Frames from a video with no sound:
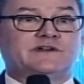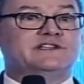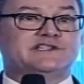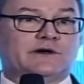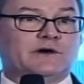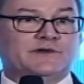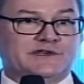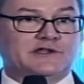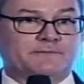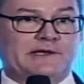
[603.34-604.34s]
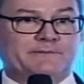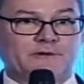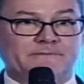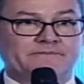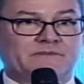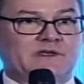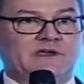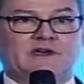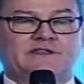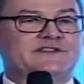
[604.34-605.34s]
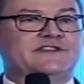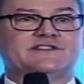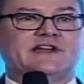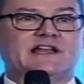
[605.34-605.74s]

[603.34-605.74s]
share it with other people. This is not